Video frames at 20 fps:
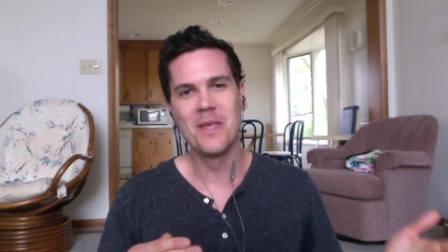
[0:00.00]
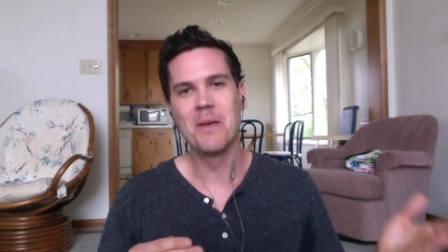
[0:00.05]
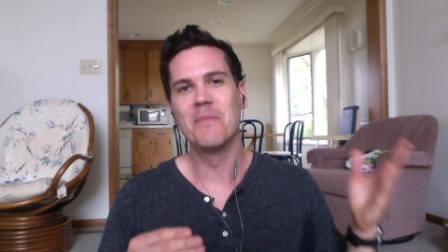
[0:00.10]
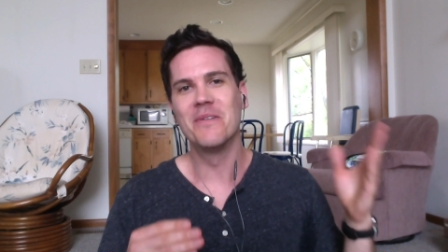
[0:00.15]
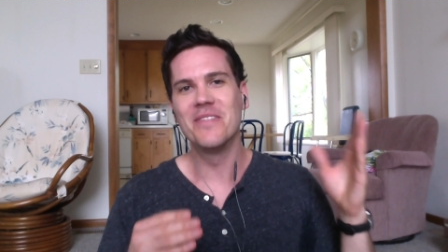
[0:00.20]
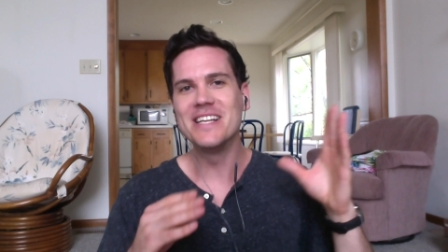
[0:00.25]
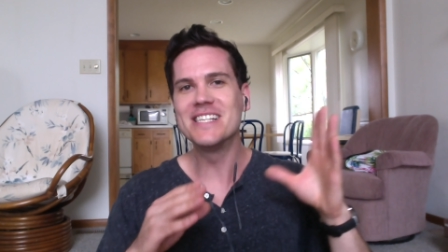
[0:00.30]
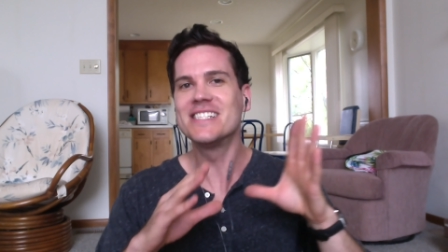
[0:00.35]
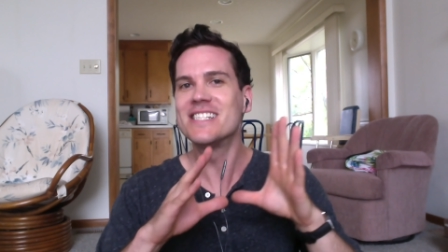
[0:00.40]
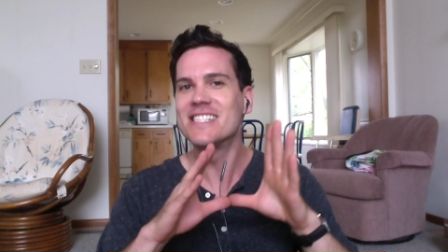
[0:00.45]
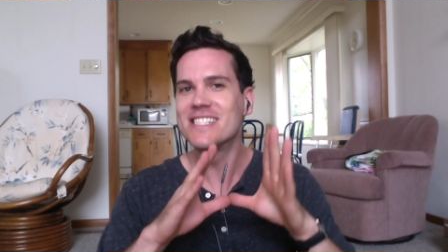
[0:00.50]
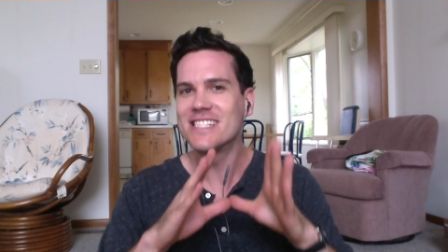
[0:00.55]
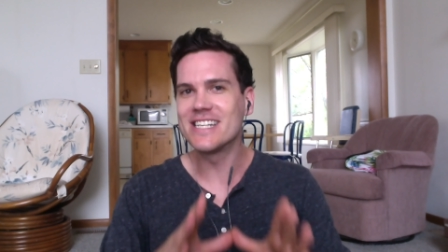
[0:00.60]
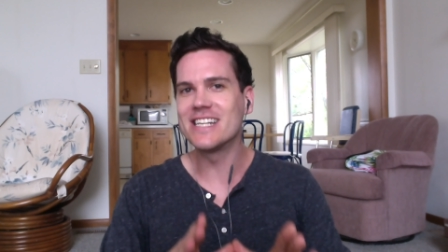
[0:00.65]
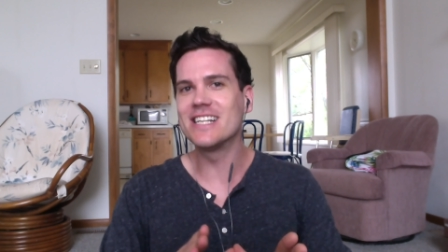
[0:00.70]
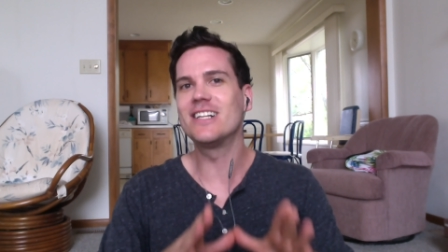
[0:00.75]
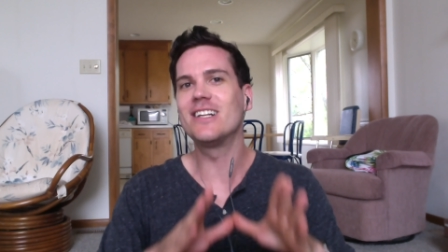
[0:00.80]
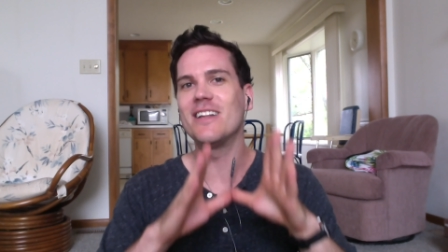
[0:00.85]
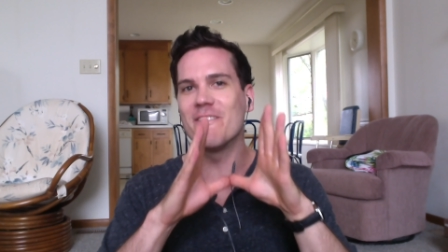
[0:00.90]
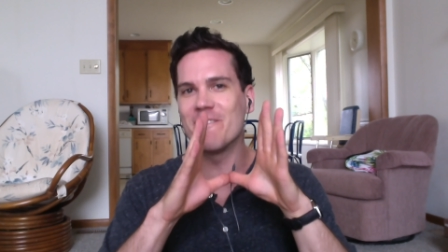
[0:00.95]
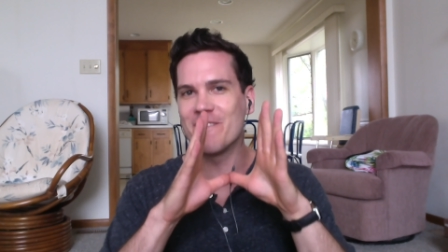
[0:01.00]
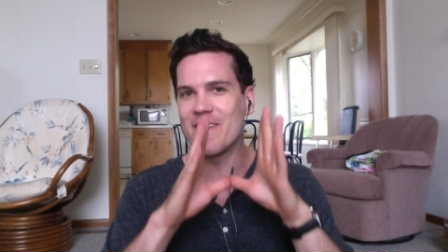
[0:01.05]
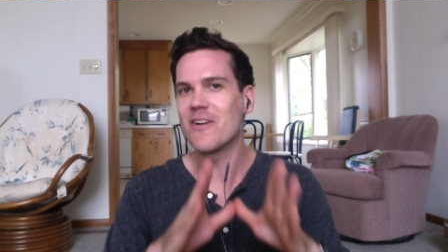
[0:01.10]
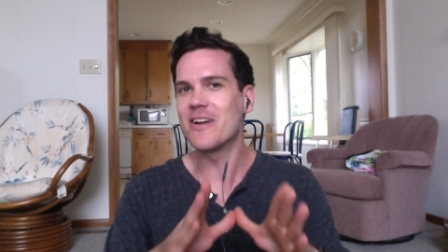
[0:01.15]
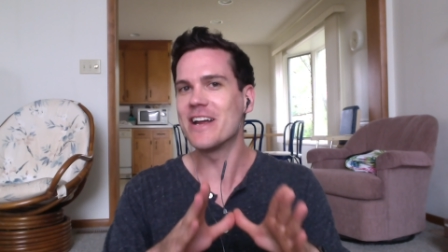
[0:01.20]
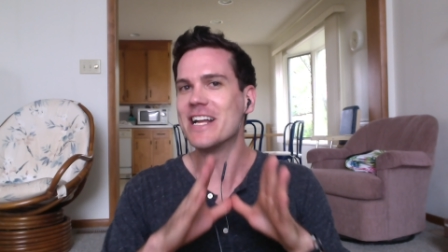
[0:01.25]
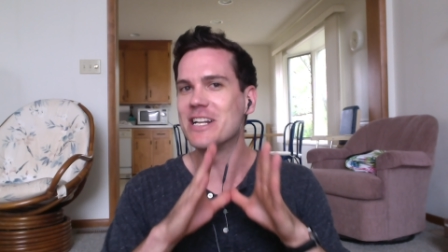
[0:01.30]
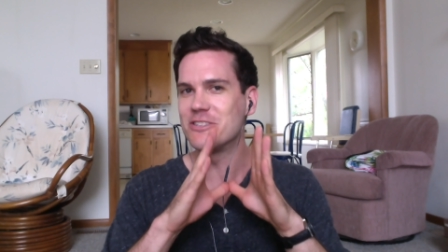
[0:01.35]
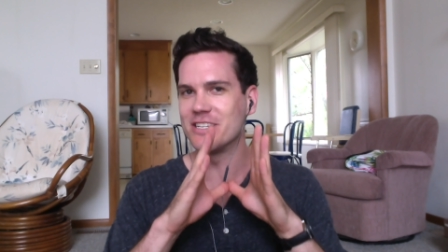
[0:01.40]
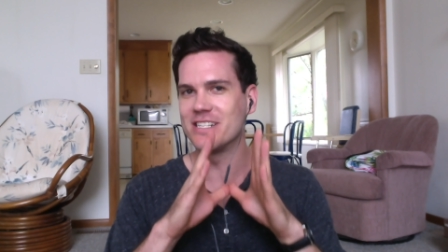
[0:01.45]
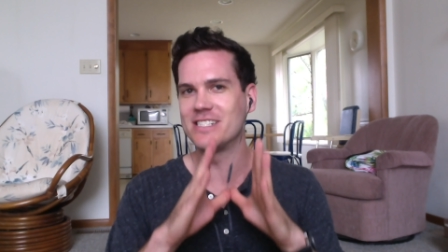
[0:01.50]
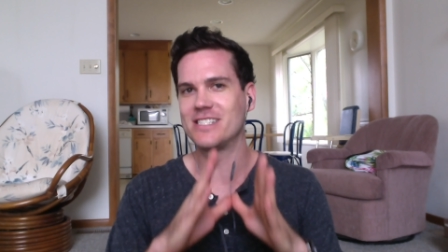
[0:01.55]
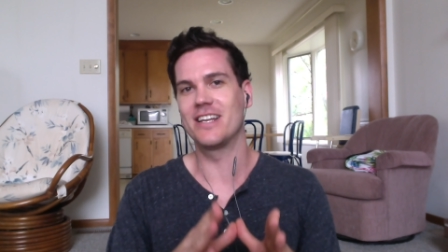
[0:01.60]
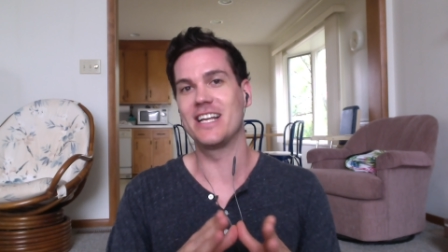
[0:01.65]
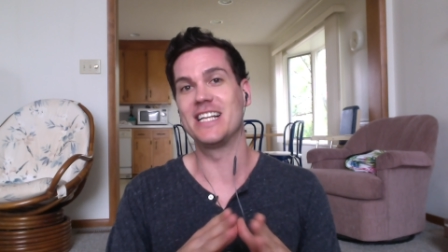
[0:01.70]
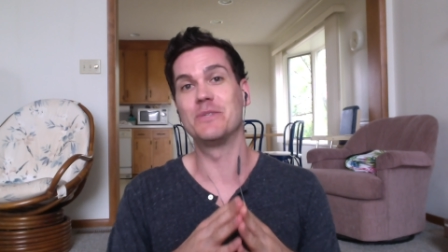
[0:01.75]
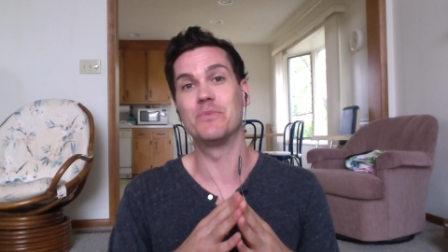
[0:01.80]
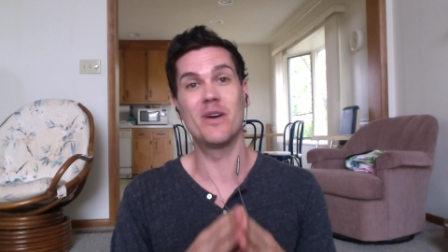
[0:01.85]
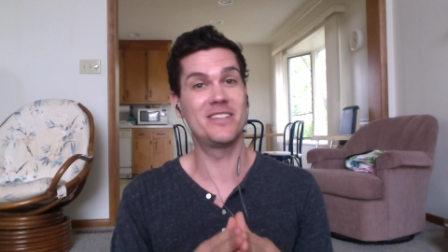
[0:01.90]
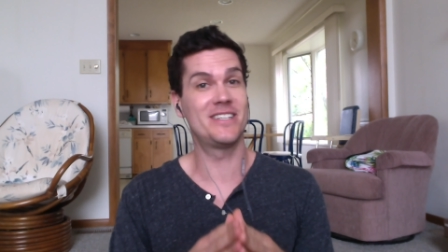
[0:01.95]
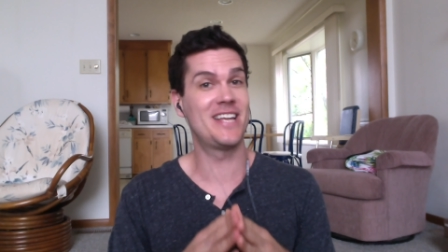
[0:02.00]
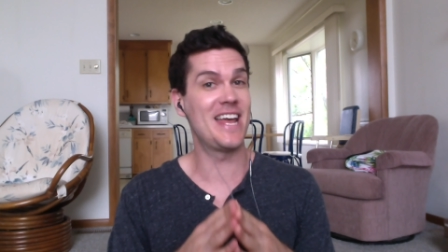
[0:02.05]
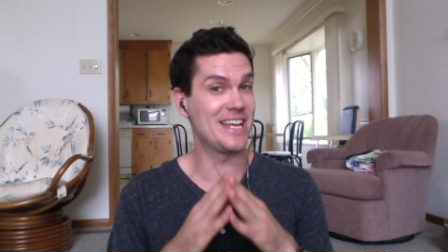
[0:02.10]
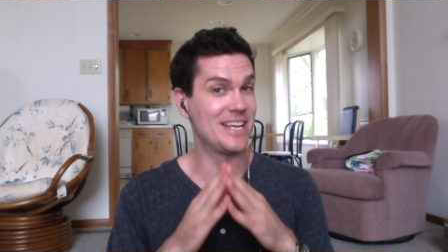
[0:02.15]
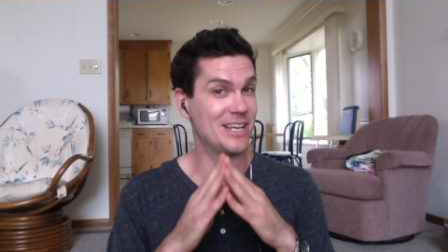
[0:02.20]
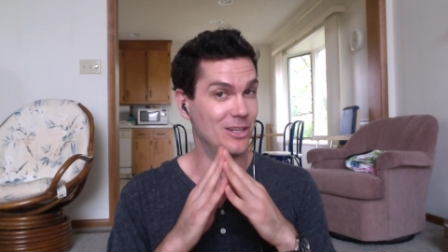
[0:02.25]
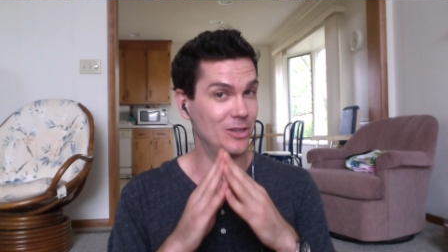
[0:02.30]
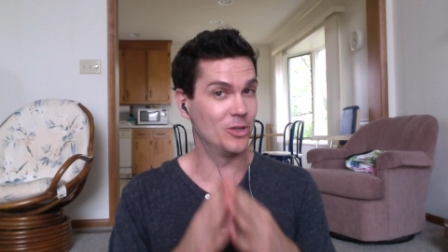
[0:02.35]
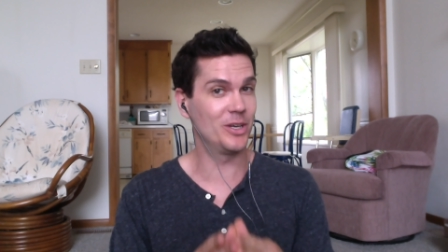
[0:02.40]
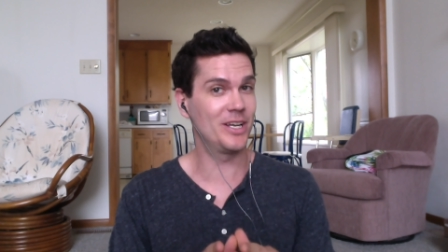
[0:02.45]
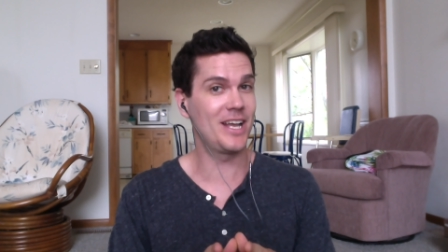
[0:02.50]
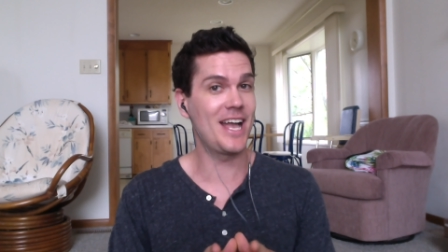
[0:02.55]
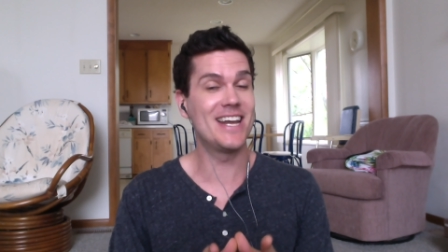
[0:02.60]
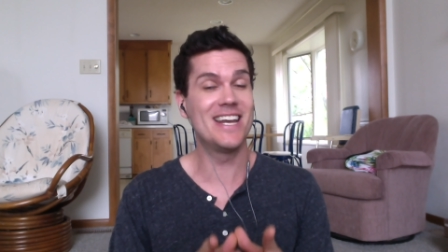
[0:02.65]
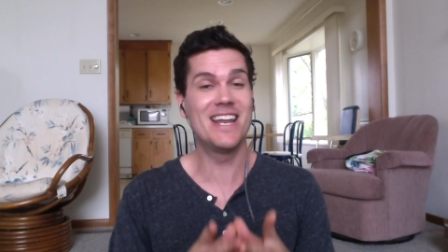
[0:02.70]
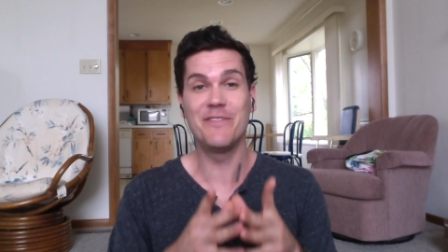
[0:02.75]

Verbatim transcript: but these are still very interesting studies worth taking a look at.